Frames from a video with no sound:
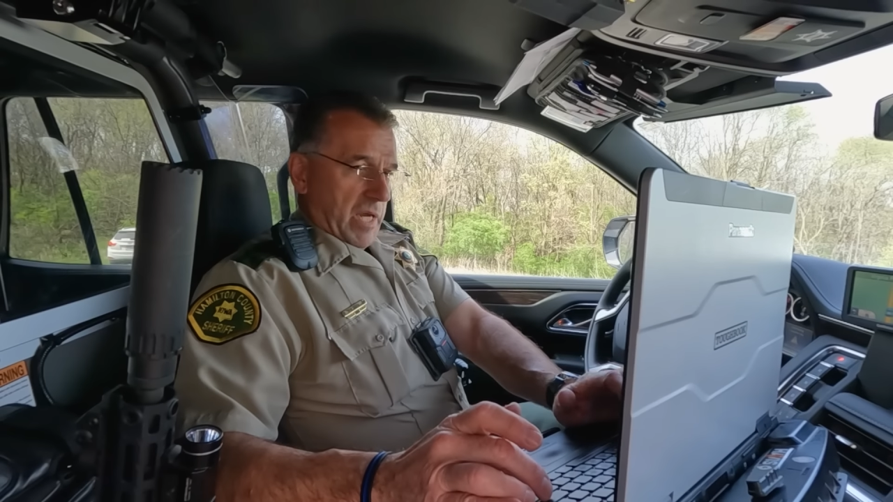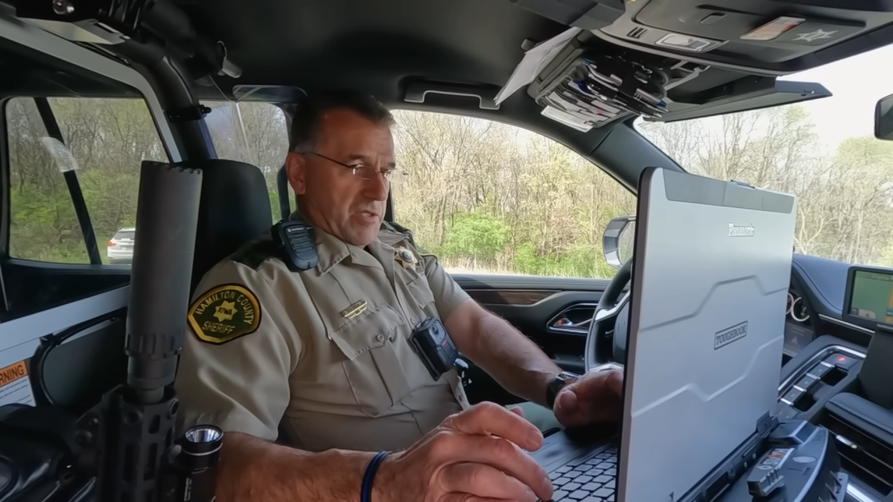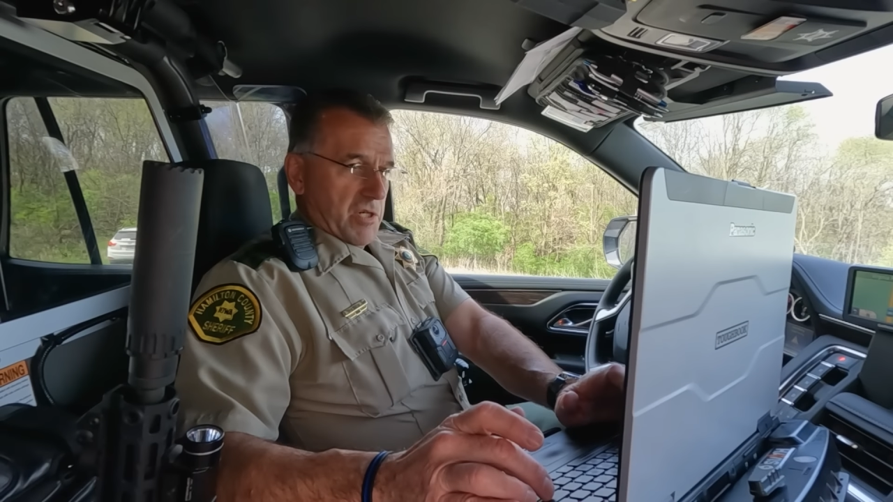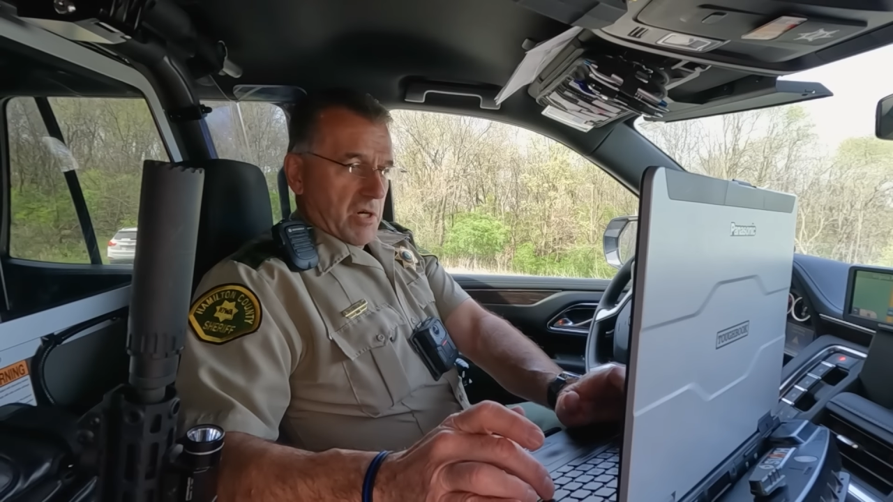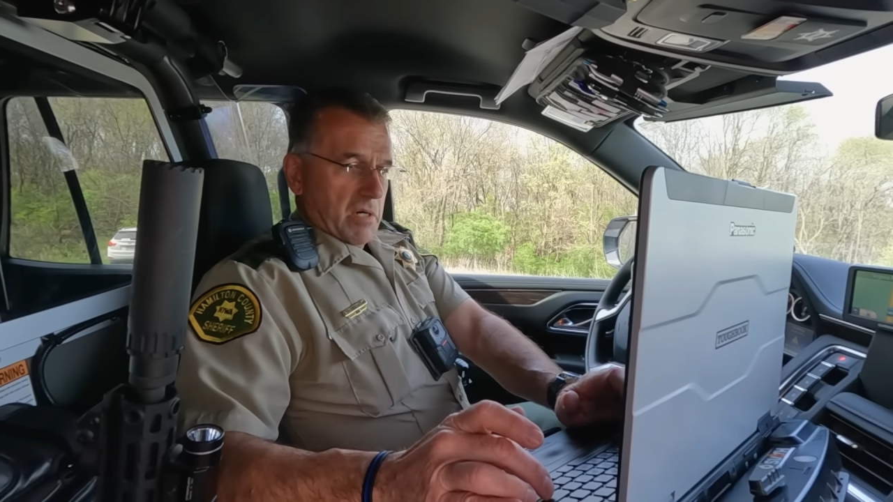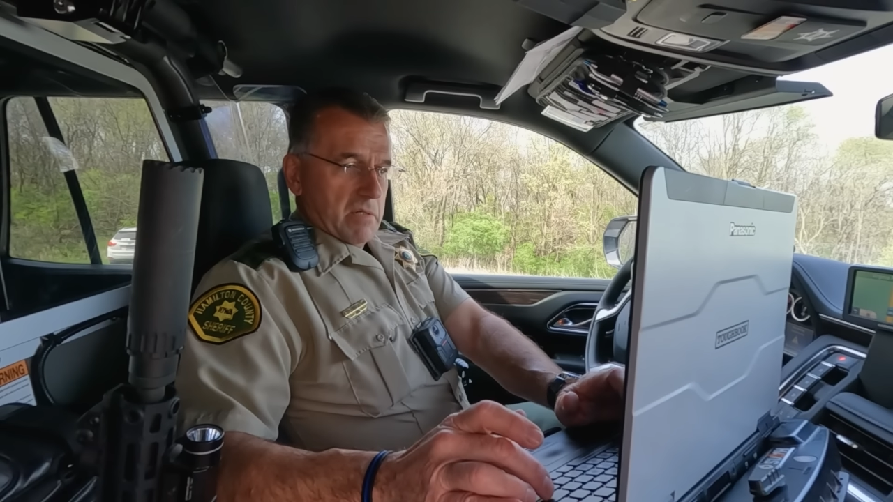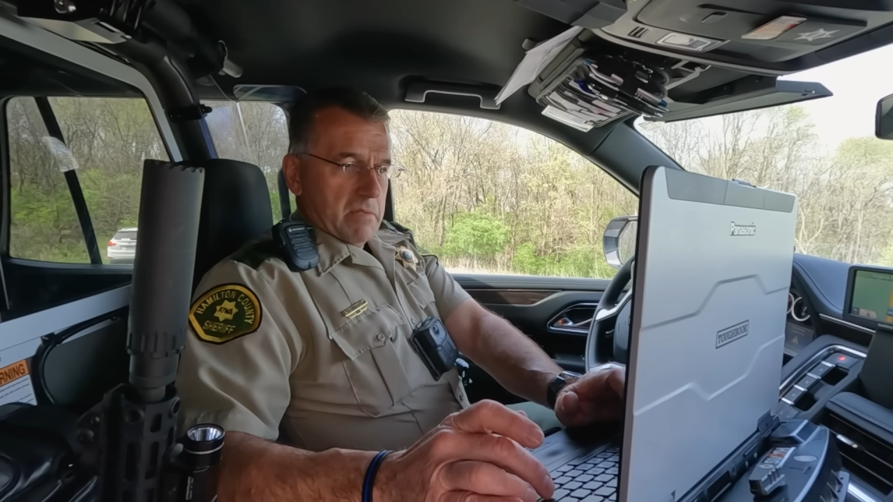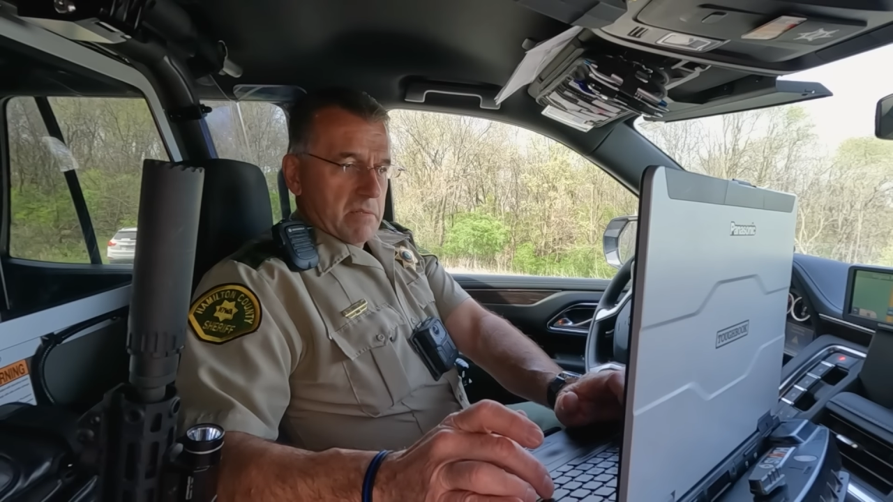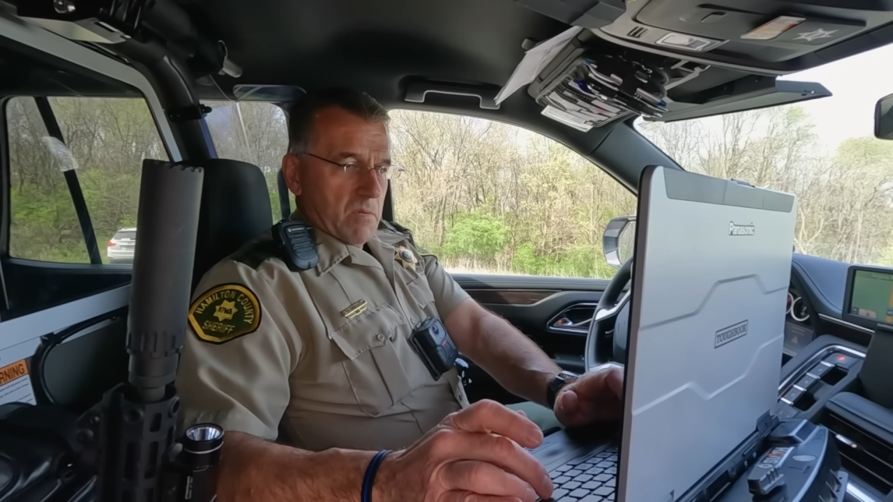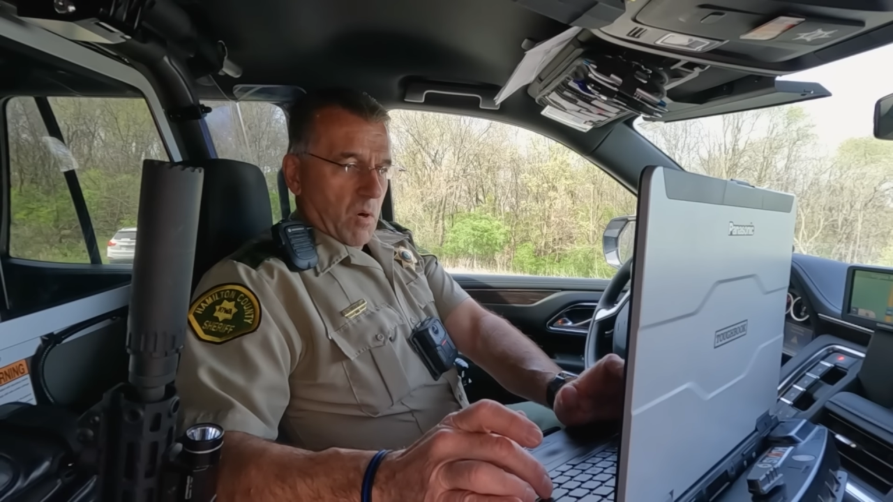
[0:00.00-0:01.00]
get you hurt
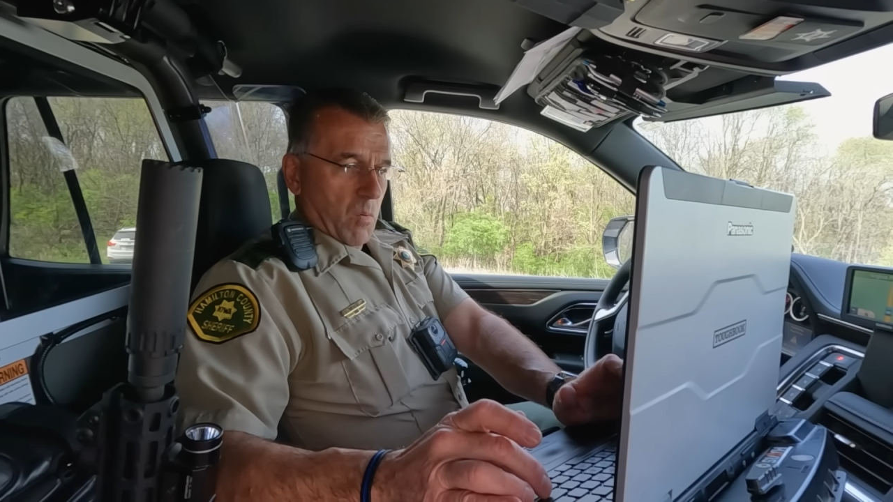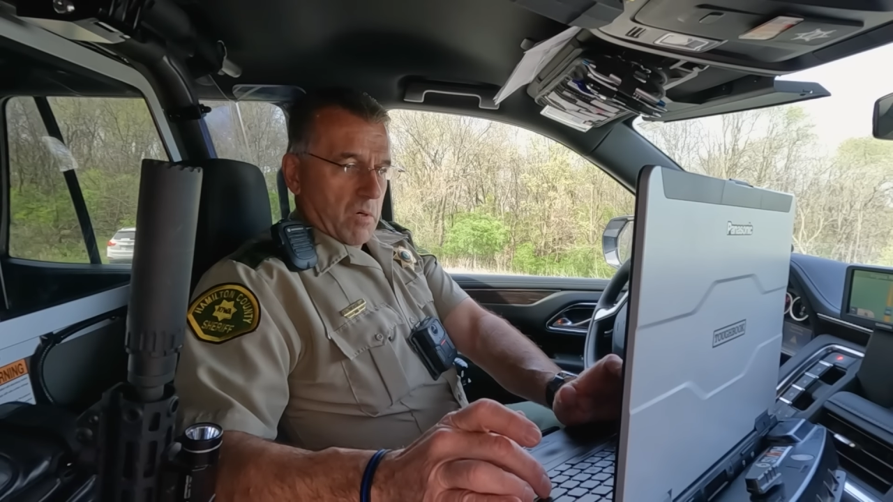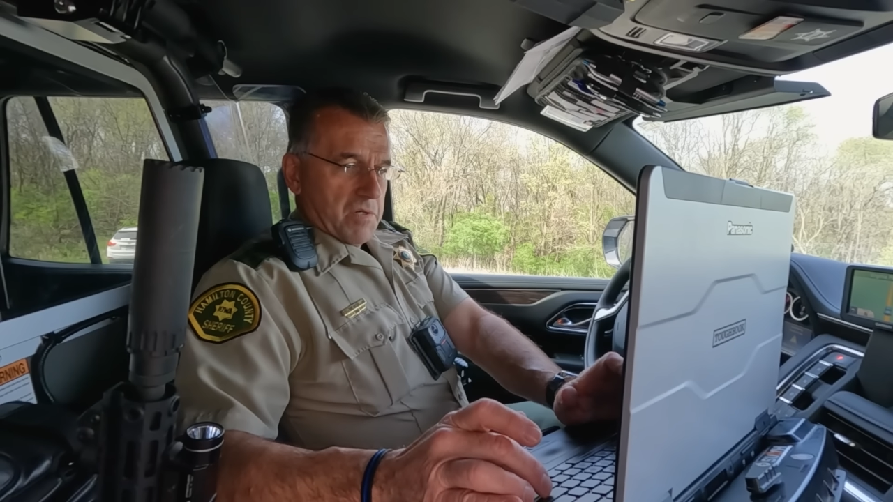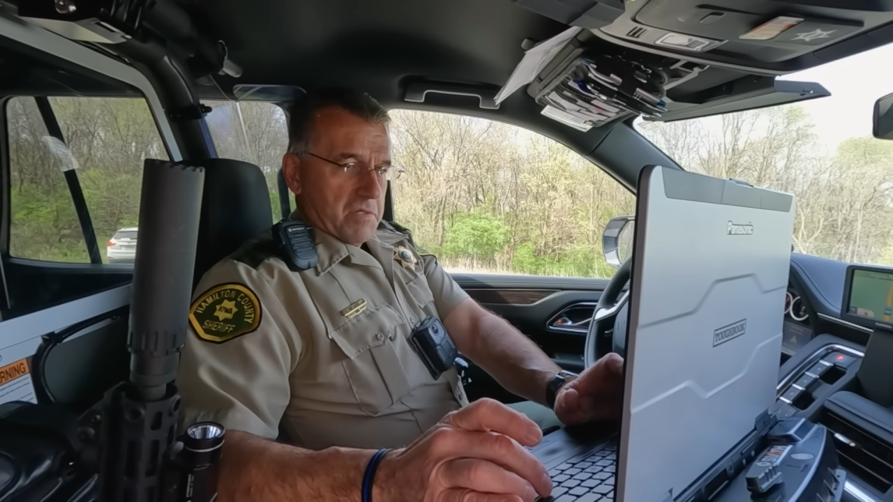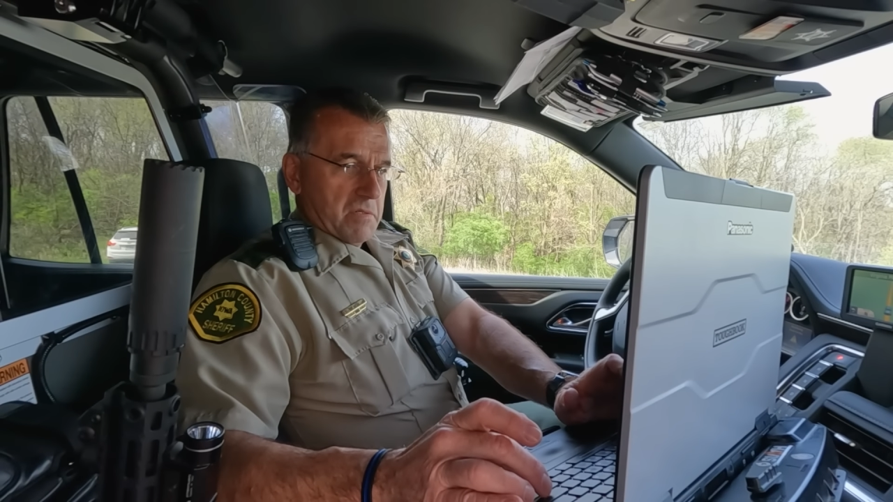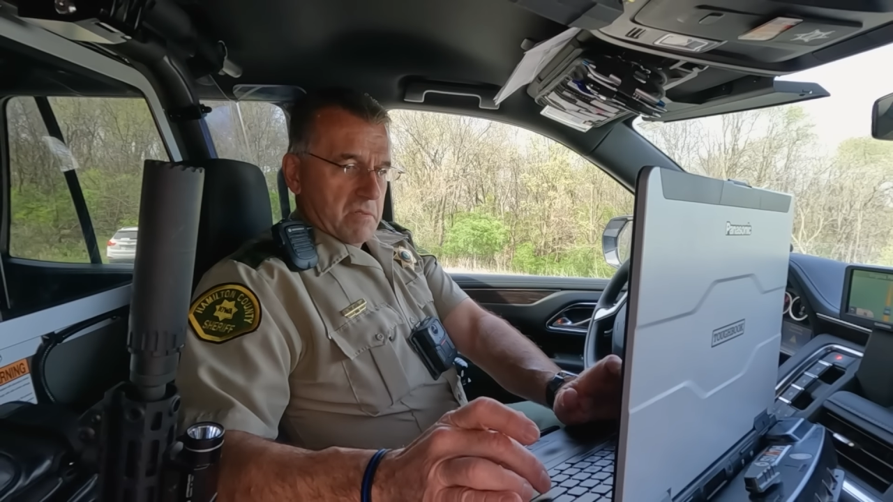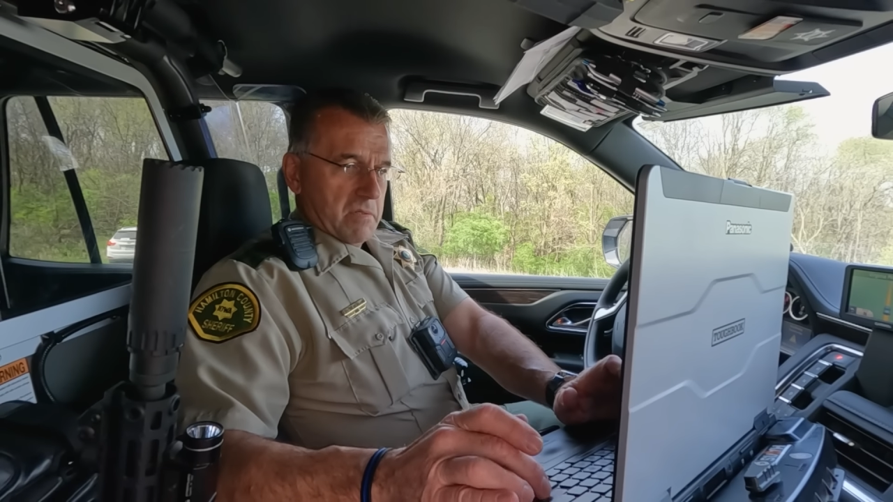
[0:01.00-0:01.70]
or worse.